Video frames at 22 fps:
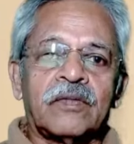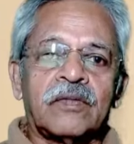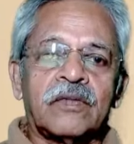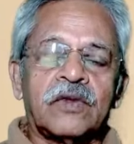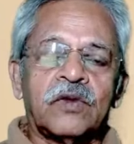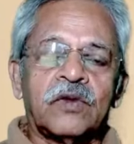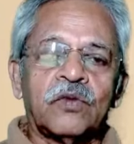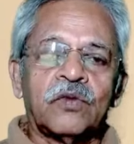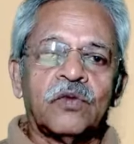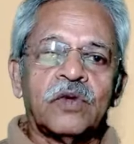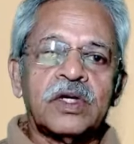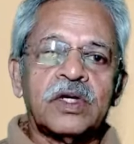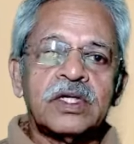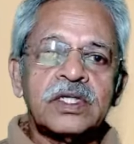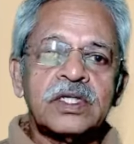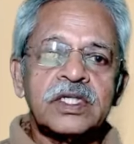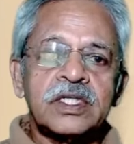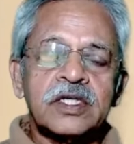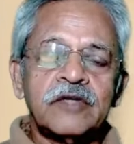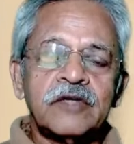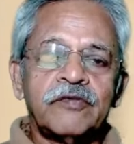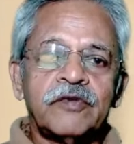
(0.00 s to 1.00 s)
Once
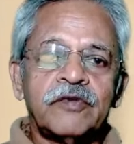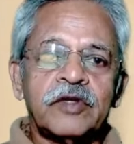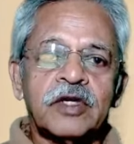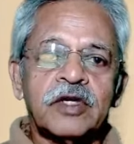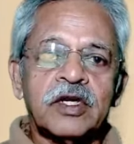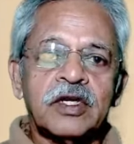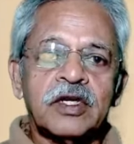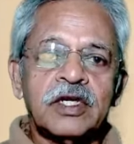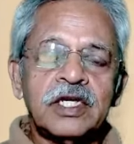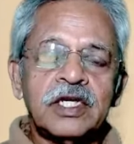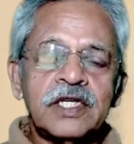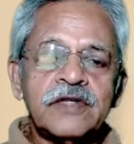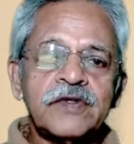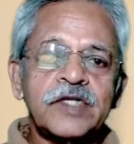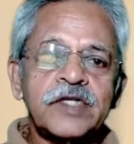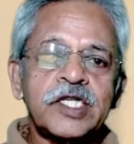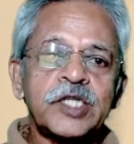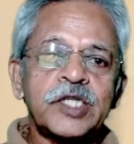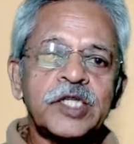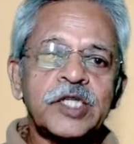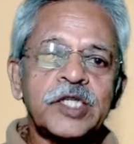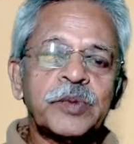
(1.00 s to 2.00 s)
if it leaves the
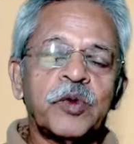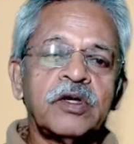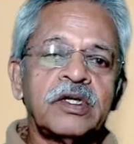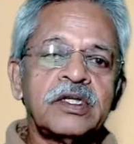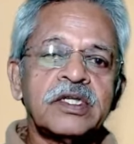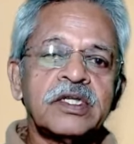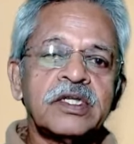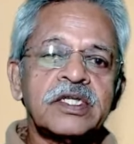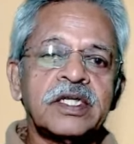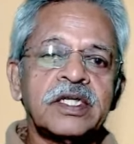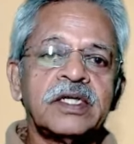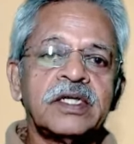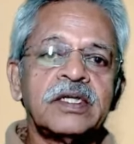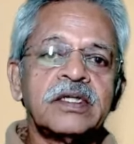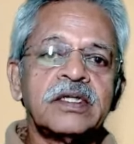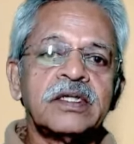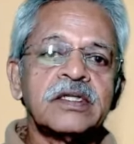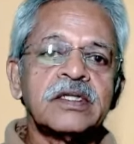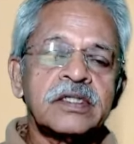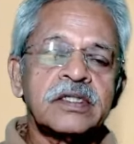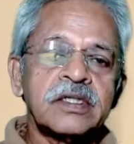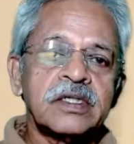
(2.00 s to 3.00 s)
small intestine,
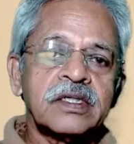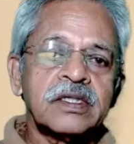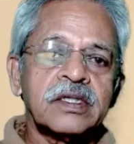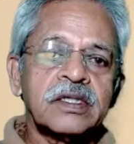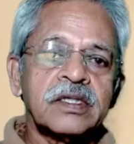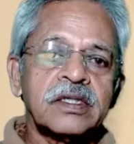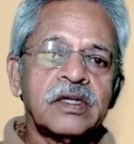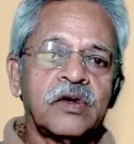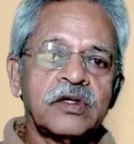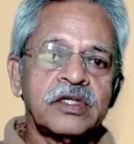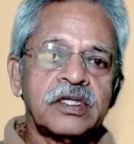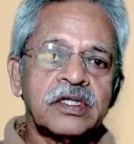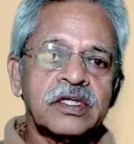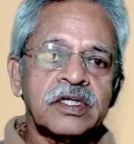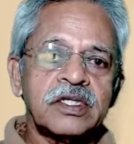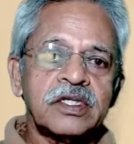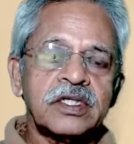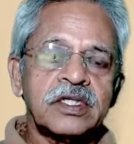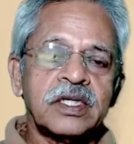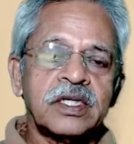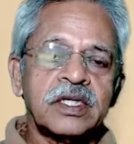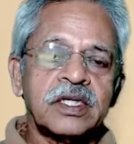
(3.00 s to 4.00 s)
enters the large
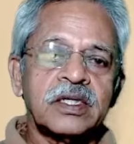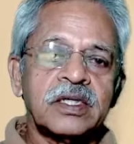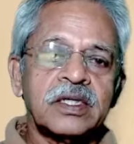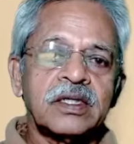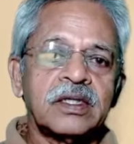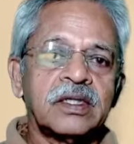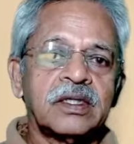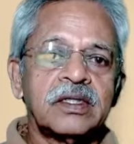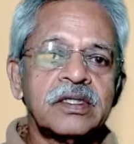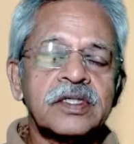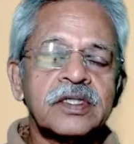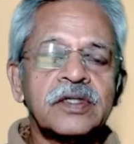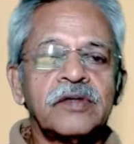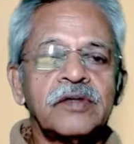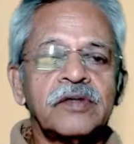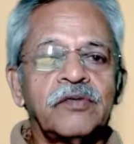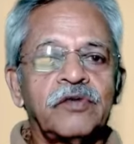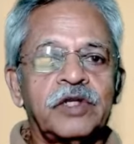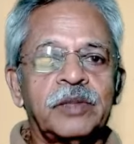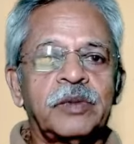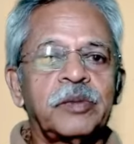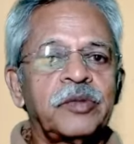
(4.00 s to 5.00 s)
intestine, this
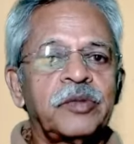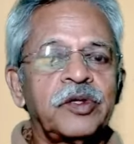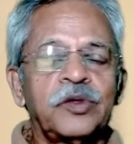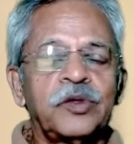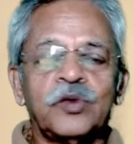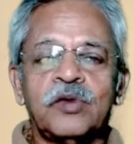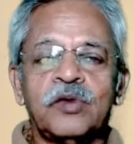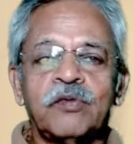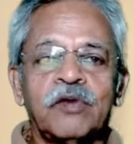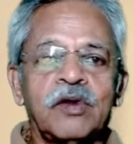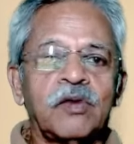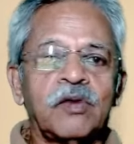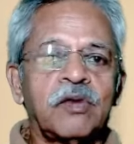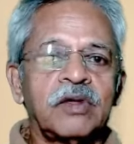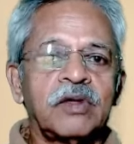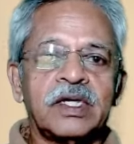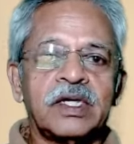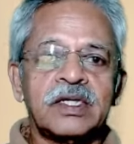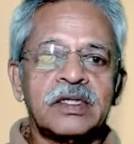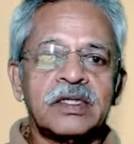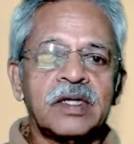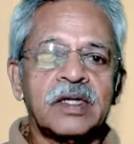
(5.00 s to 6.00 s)
vitamin B12 will not
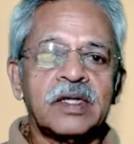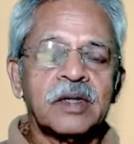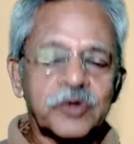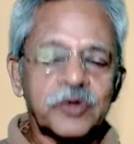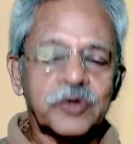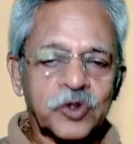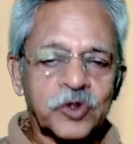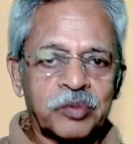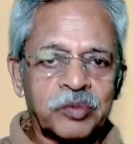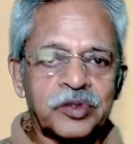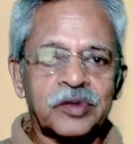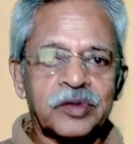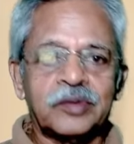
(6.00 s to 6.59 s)
get absorbed.